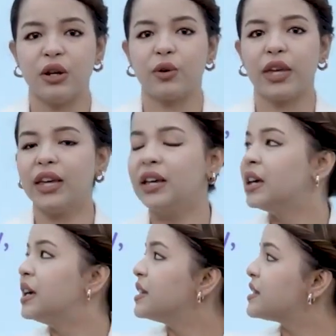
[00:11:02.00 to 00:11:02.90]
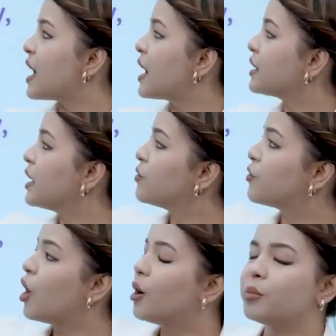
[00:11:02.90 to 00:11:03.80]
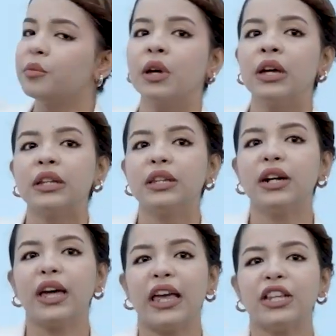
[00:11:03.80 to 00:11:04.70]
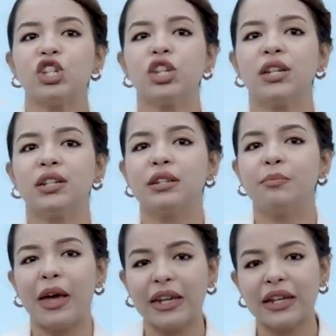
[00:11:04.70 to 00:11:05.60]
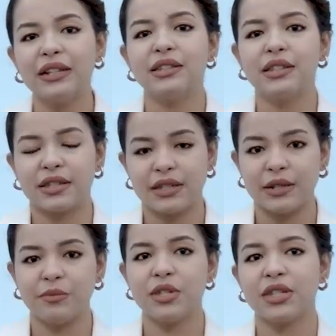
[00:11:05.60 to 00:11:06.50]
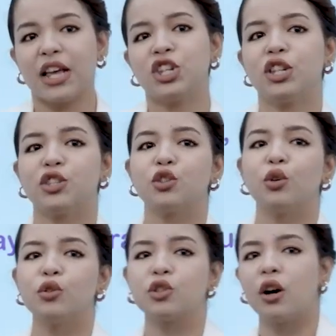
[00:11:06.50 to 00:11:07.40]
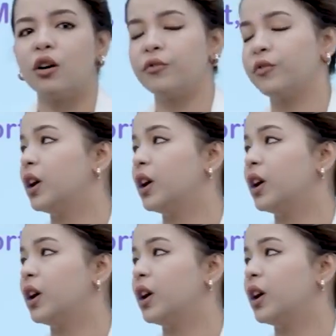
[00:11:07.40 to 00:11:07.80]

Okay. Starting from the ancient medical systems such as those of